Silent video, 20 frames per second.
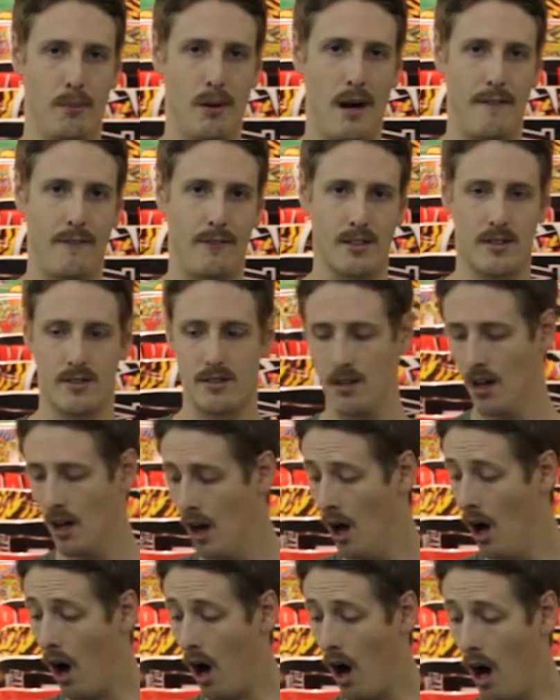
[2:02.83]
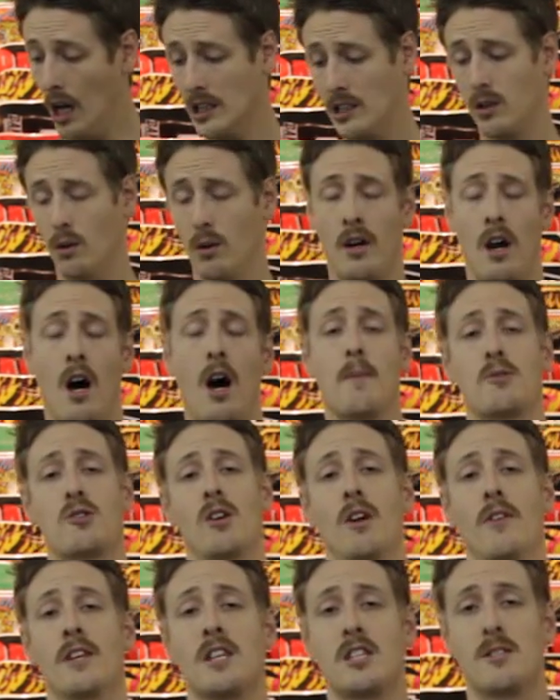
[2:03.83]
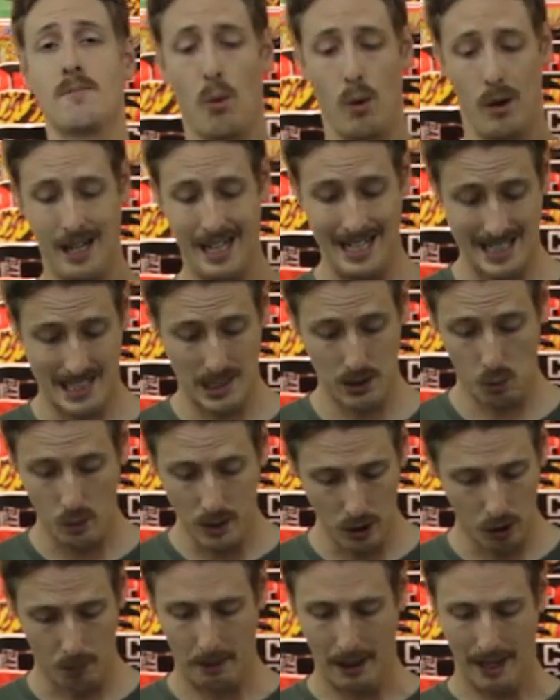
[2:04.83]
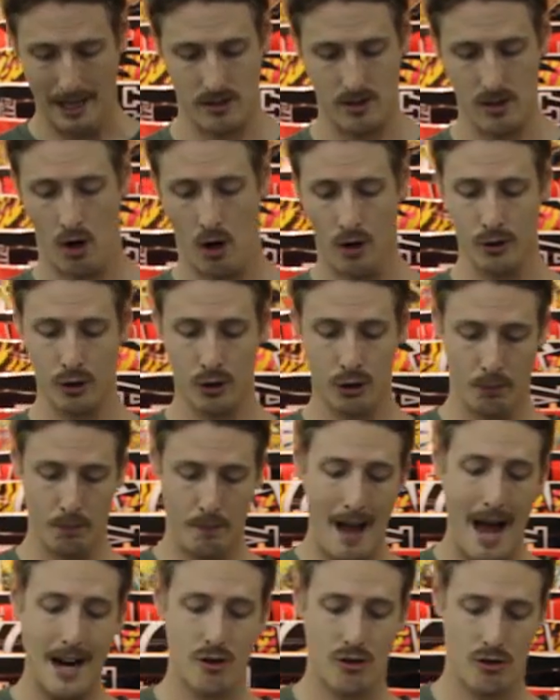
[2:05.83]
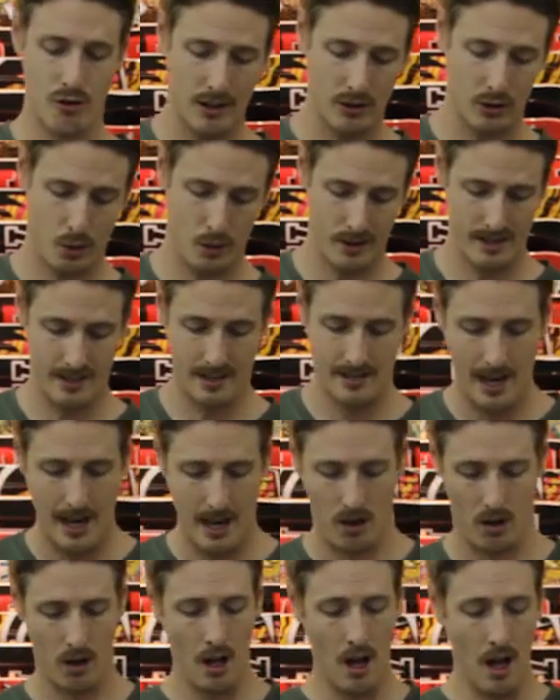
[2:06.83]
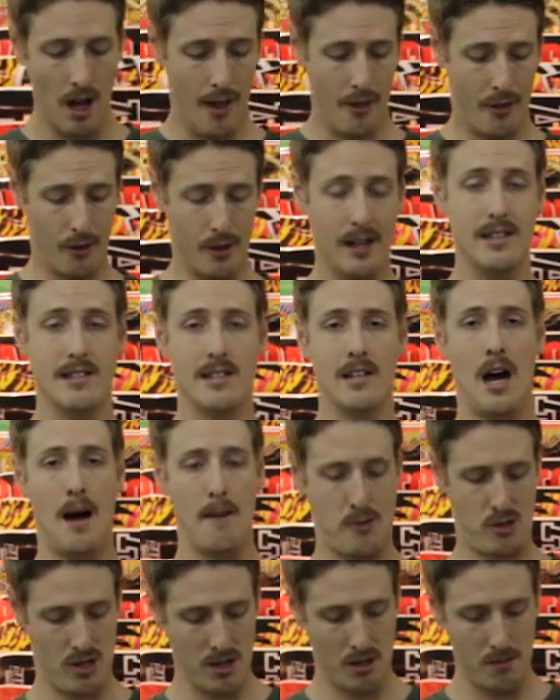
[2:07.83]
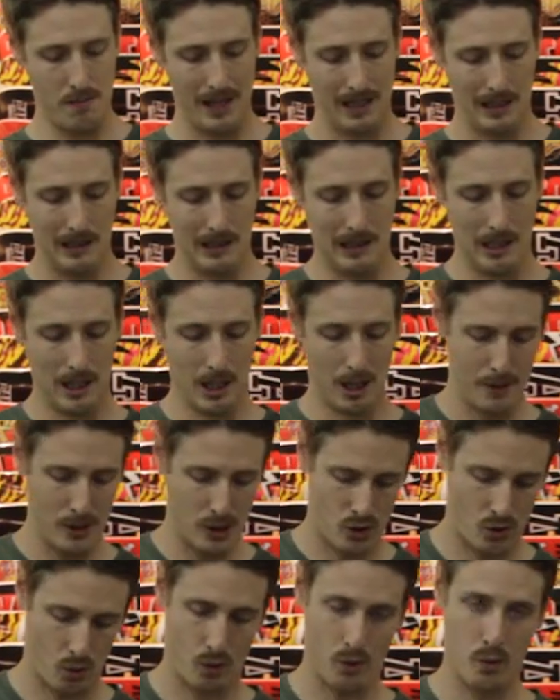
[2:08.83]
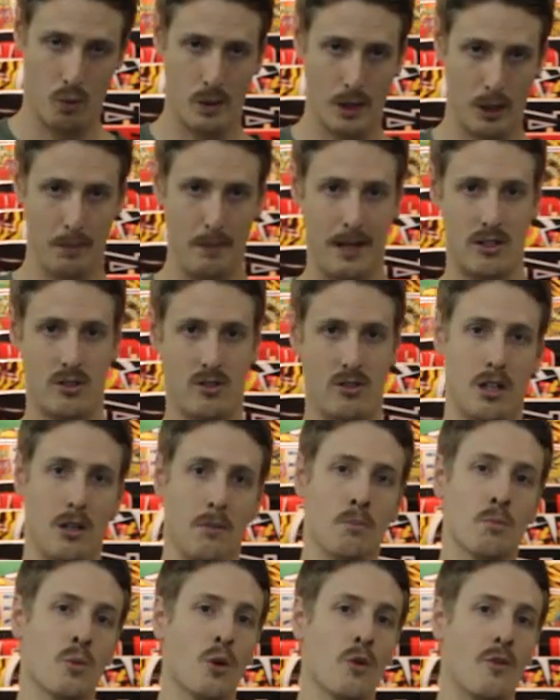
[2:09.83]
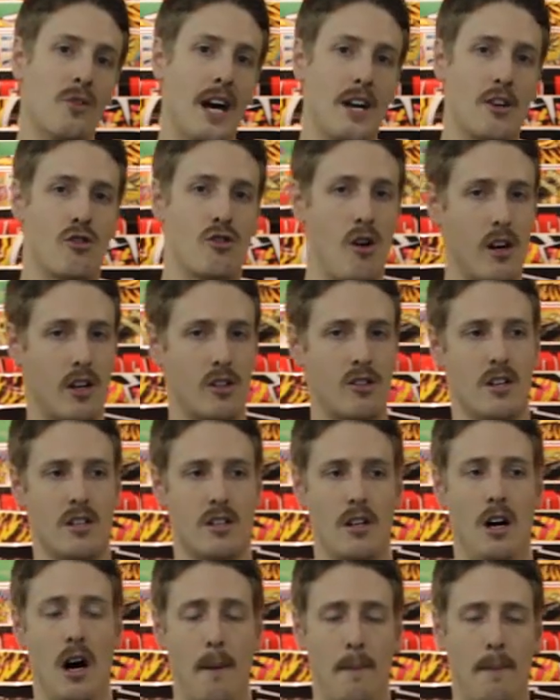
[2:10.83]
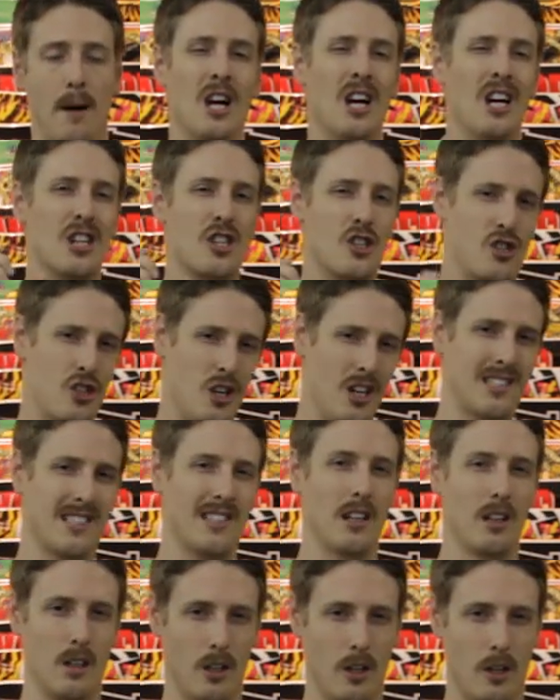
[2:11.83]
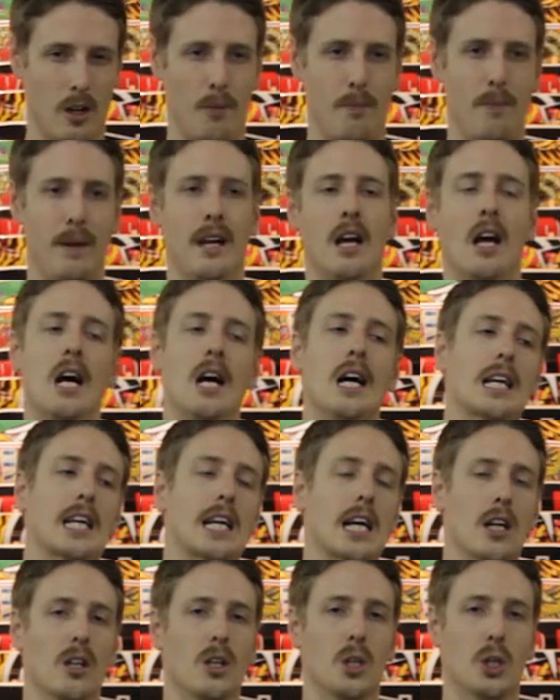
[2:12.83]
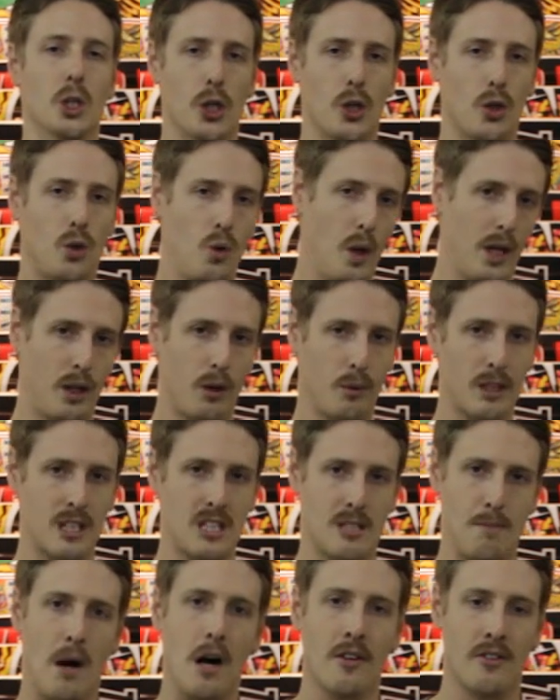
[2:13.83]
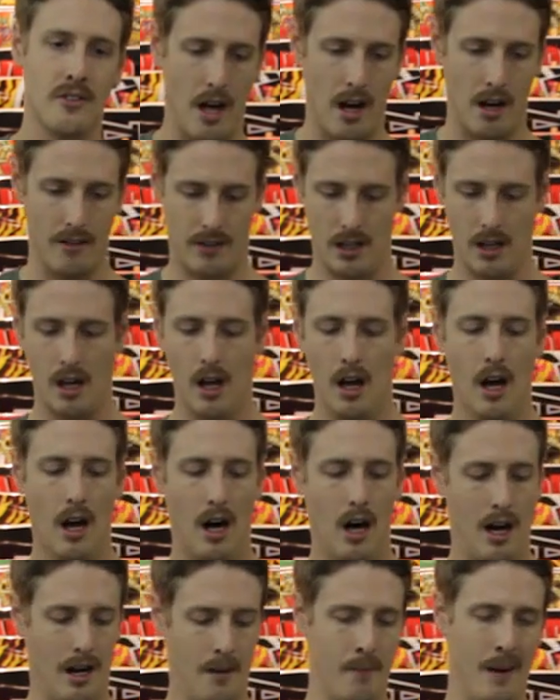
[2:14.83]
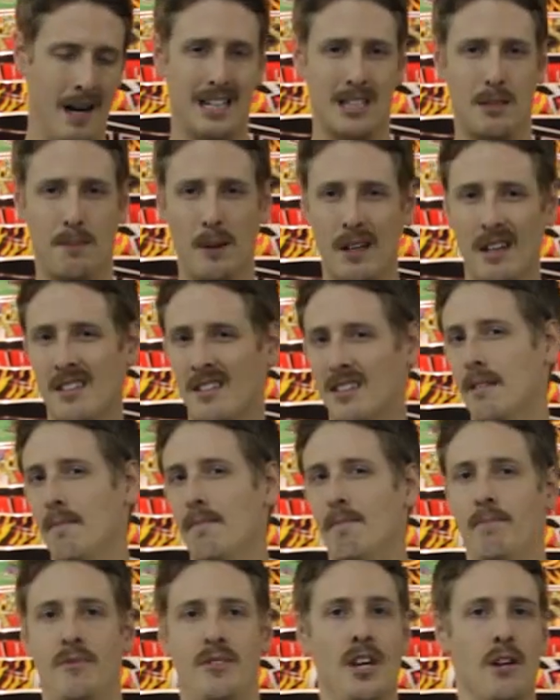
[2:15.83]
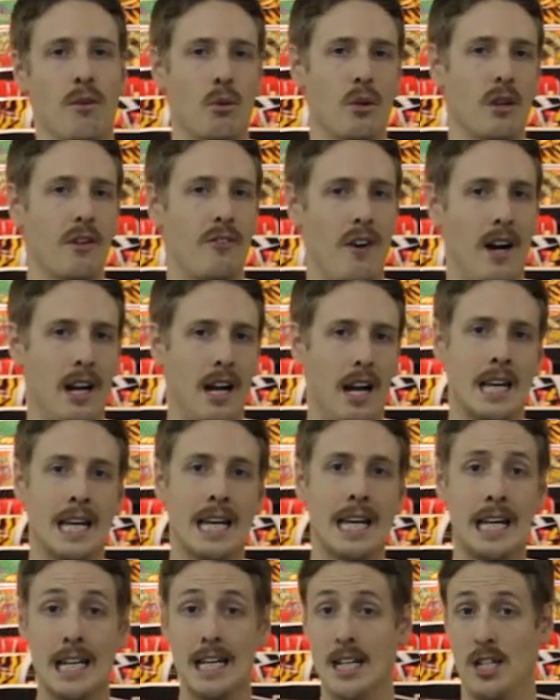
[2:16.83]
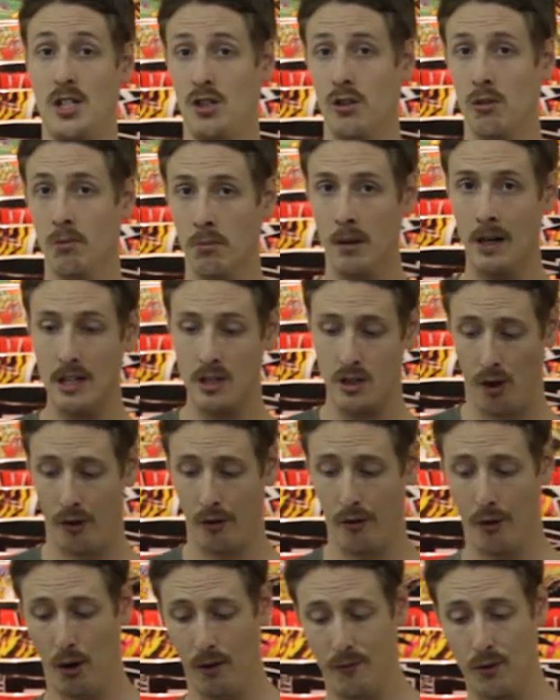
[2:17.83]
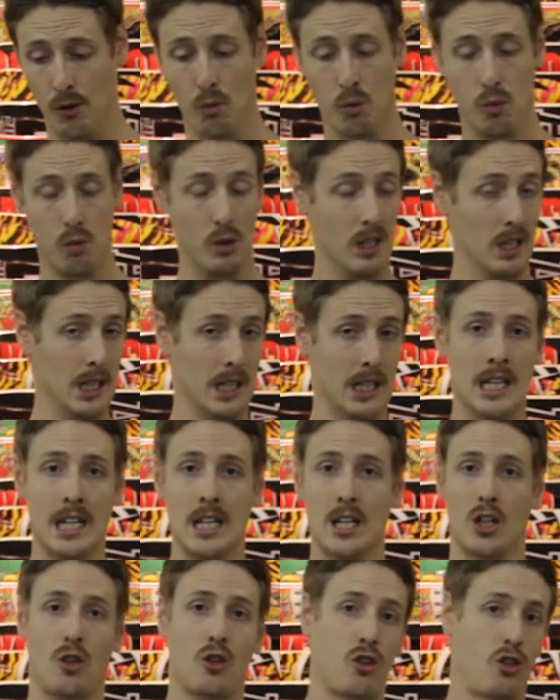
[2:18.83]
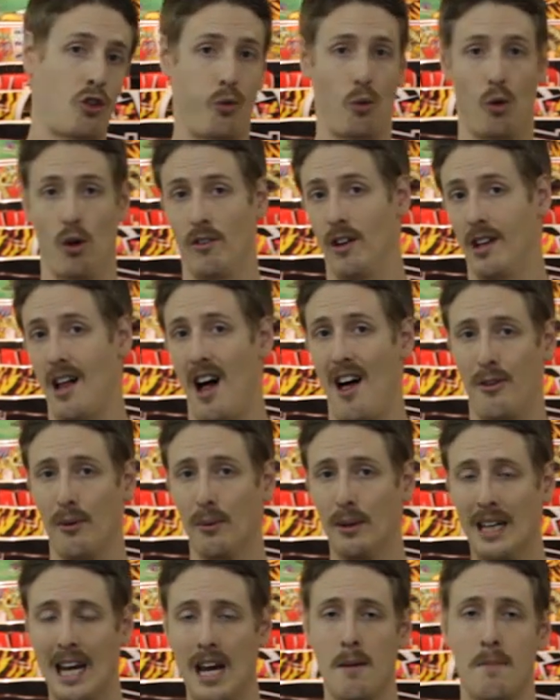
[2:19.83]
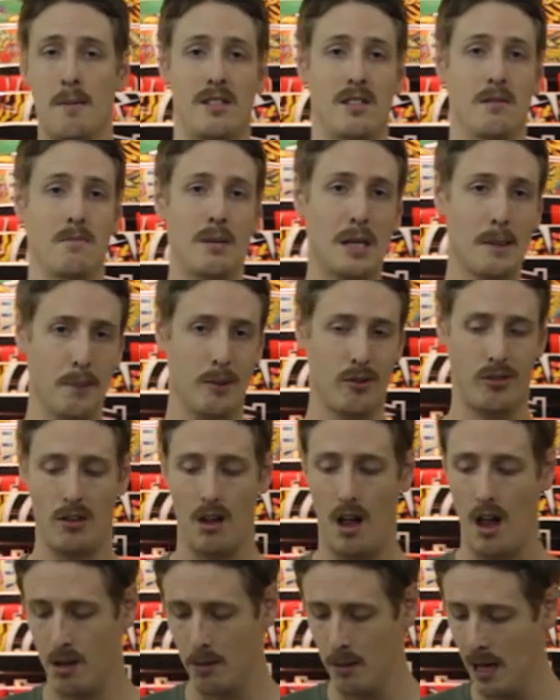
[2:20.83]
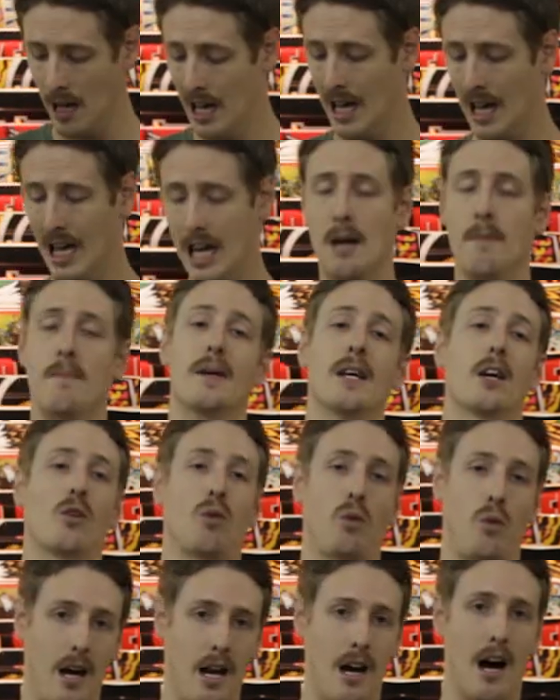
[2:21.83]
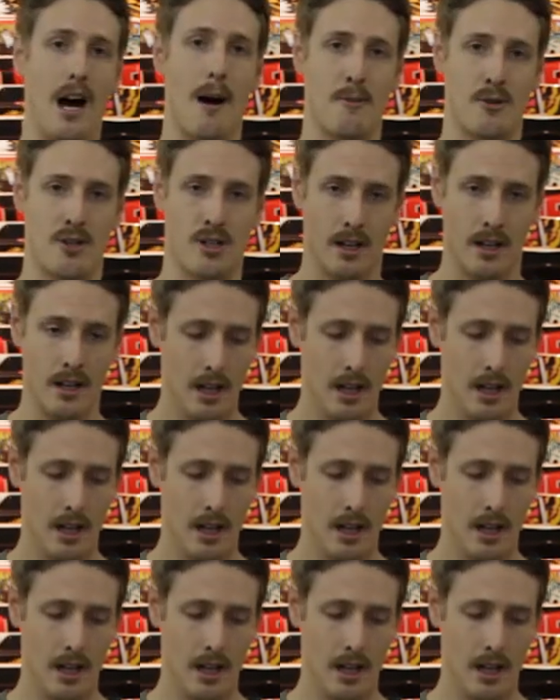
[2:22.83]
preference. Also an option on this board is the wheelbase. On your back truck towards the tail, there is an option to be a little bit shorter wheelbase, so you can move that truck up just a little bit, get a little quicker response out of it. In my experience, didn't really find I needed it too much, although if you really need to swerve a lot through campus and people slalom, it'd be a great option.